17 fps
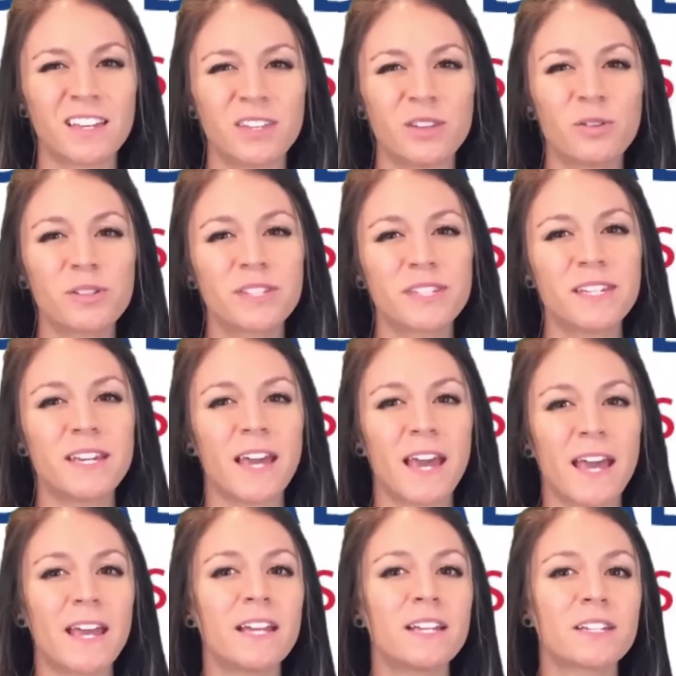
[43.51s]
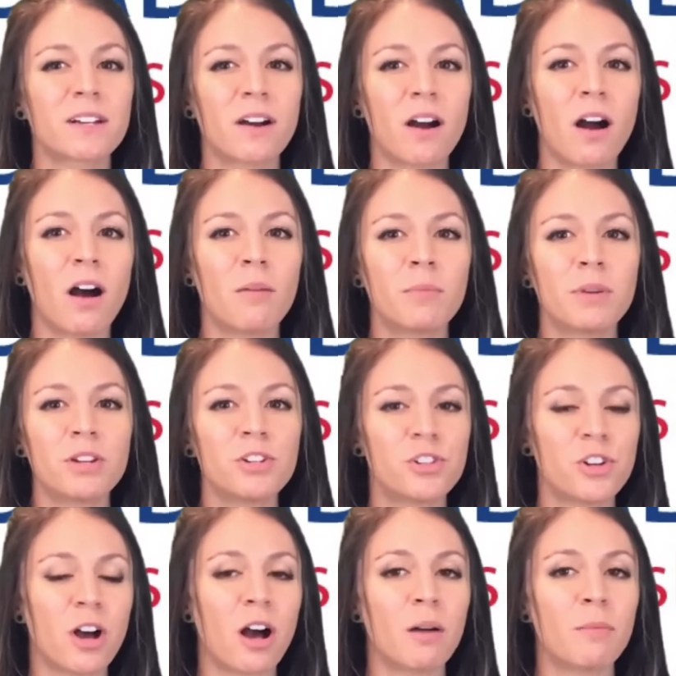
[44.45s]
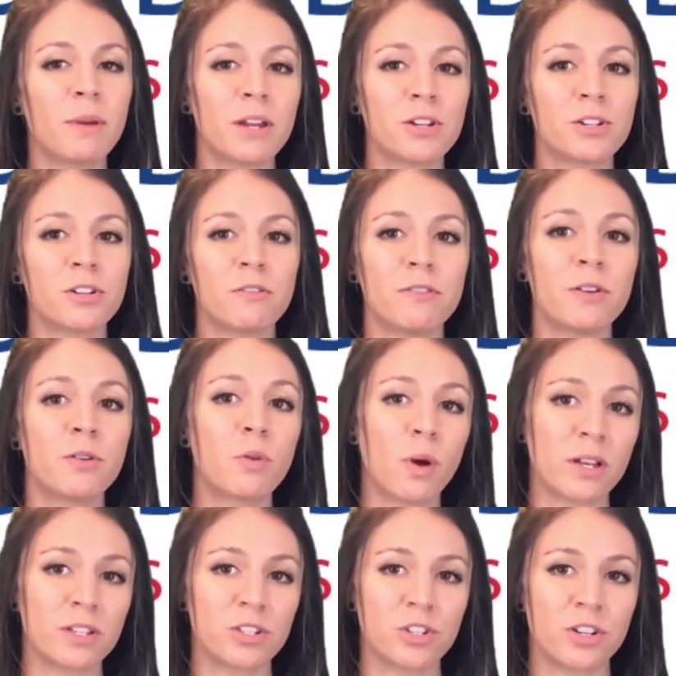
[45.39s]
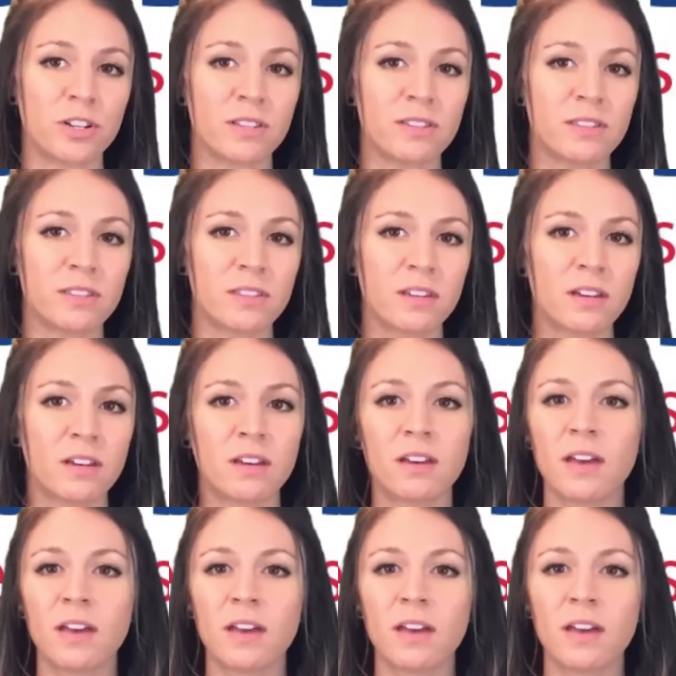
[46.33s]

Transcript: You'll see 8 common job interview questions